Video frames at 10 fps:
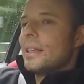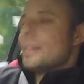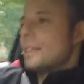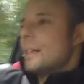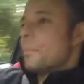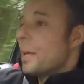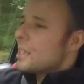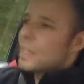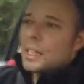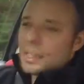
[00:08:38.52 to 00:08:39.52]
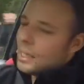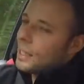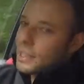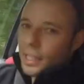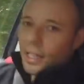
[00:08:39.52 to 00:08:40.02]
And that's an
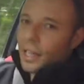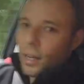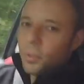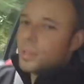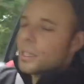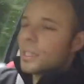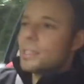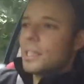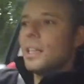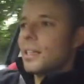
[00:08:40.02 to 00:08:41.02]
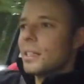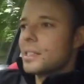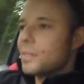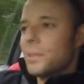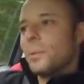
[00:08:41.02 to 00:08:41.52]
exciting car. I wouldn't just sell
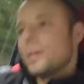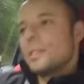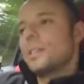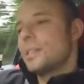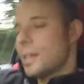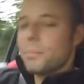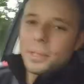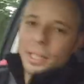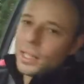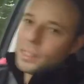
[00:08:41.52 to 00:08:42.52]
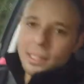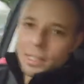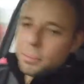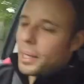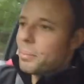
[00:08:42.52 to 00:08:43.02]
this if there wasn't something else in the
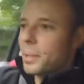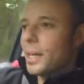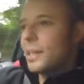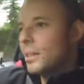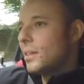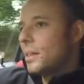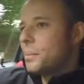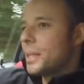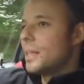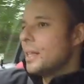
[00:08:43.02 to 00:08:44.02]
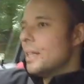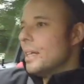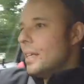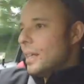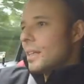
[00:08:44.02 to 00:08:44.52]
pipeline, you know what I mean?
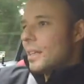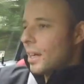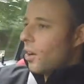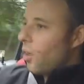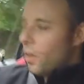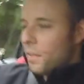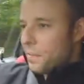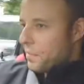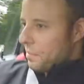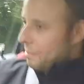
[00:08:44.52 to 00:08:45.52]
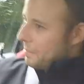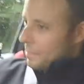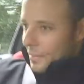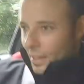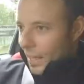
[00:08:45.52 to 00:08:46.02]
The Golf,
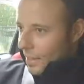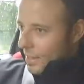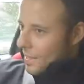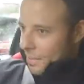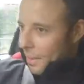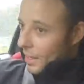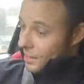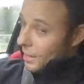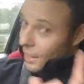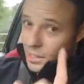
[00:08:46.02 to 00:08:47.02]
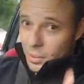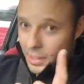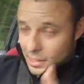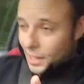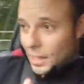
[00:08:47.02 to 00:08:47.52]
that's what I
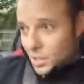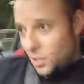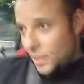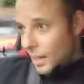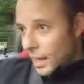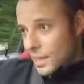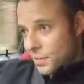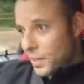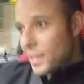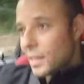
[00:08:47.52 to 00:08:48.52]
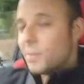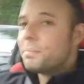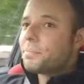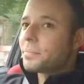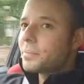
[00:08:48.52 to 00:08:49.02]
was saying to you on the last video,
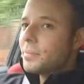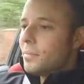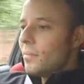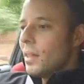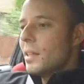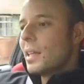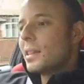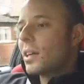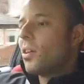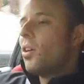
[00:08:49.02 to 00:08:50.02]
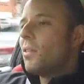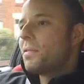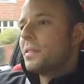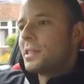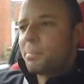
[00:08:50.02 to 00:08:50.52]
that the Golf
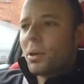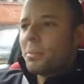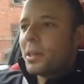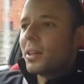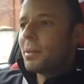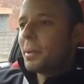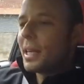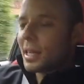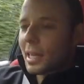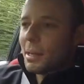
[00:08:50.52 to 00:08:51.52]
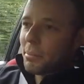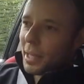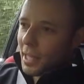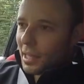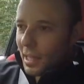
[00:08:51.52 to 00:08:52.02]
is probably going to make a
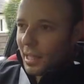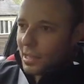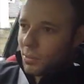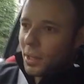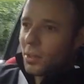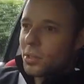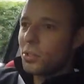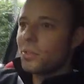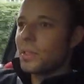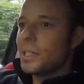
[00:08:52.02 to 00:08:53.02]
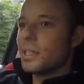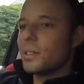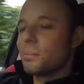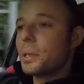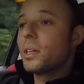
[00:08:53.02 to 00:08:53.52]
comeback in the next 1 or 2
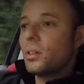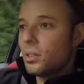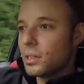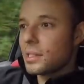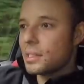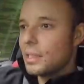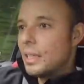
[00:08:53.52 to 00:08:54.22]
videos because